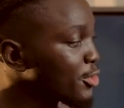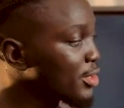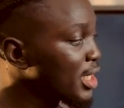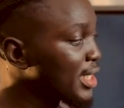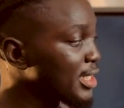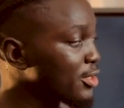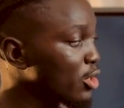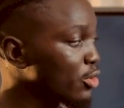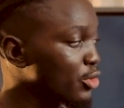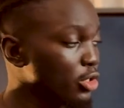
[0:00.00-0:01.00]
you think is
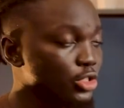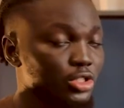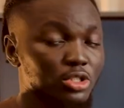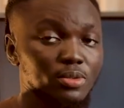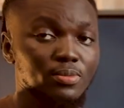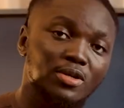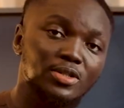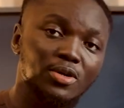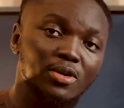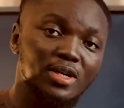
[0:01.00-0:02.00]
not touched on
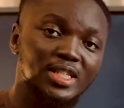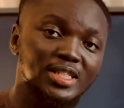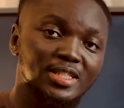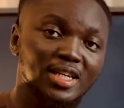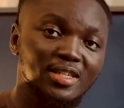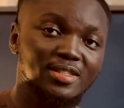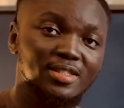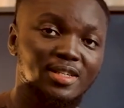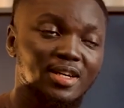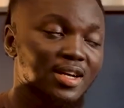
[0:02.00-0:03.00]
your currency chart
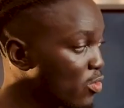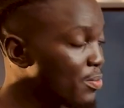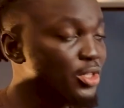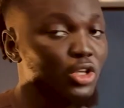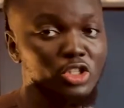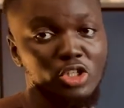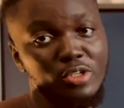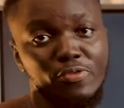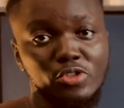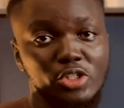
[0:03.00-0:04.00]
will be touched on
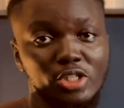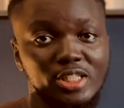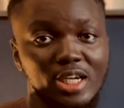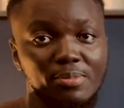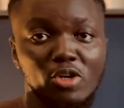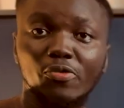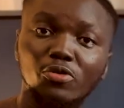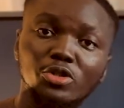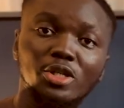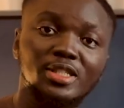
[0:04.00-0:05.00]
the futures chart, because
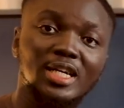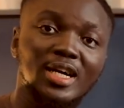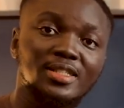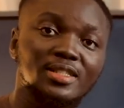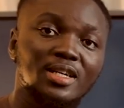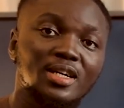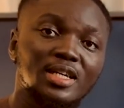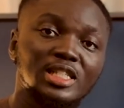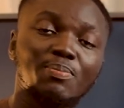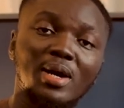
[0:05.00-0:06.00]
futures chart
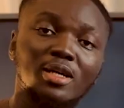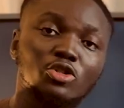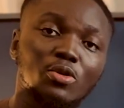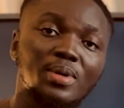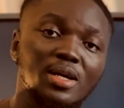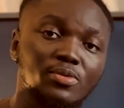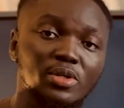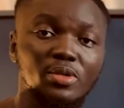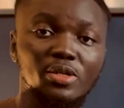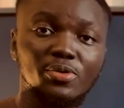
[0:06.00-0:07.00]
is backed up by
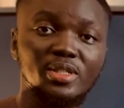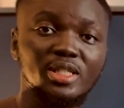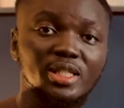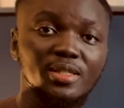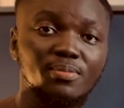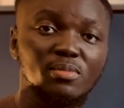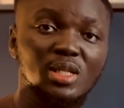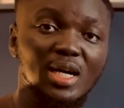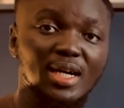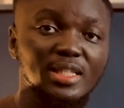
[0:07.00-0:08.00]
real liquidity
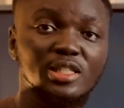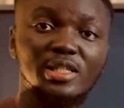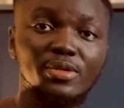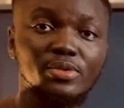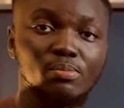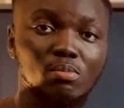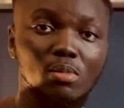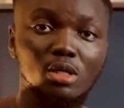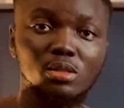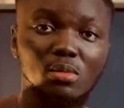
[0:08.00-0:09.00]
and it gives
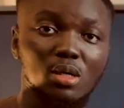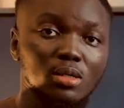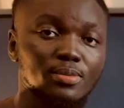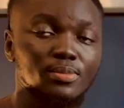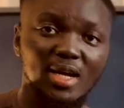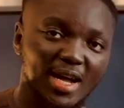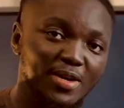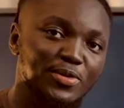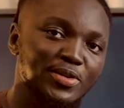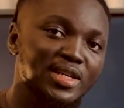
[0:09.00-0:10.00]
much more
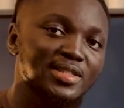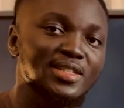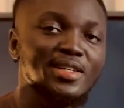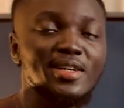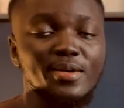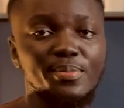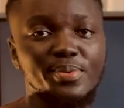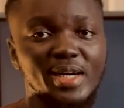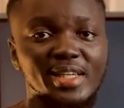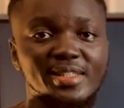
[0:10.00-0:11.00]
accurate
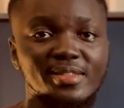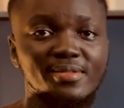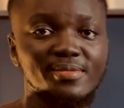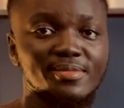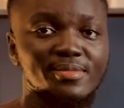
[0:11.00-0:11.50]
pricing.